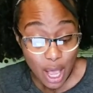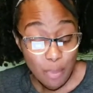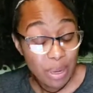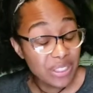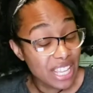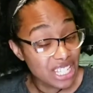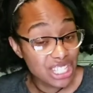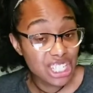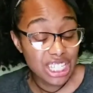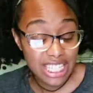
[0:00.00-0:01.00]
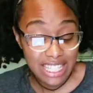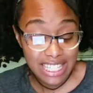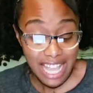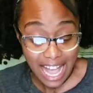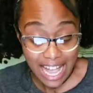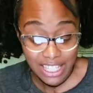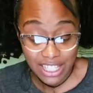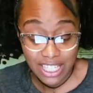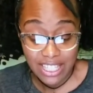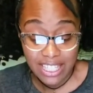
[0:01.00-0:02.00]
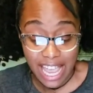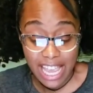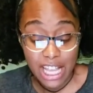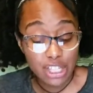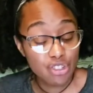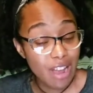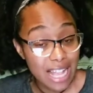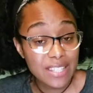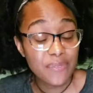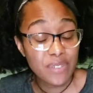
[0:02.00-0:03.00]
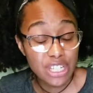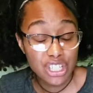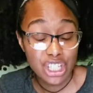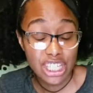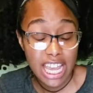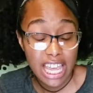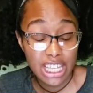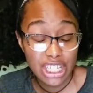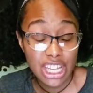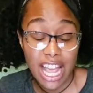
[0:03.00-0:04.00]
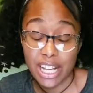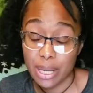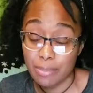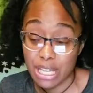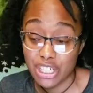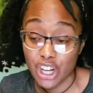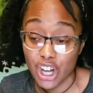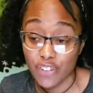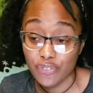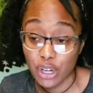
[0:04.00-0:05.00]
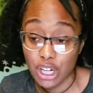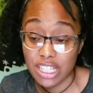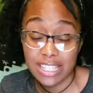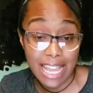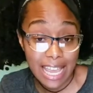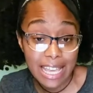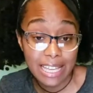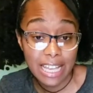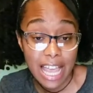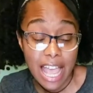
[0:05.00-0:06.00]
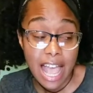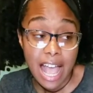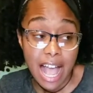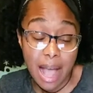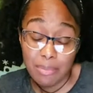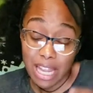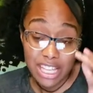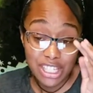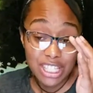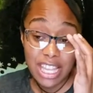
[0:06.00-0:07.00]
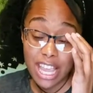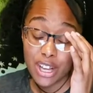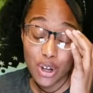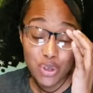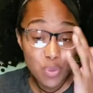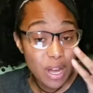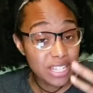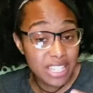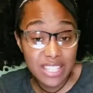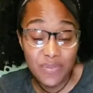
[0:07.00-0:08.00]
But then she decides to stay and try to finish the challenge. I commend her for staying. I'm glad she stayed, girl. You wanted this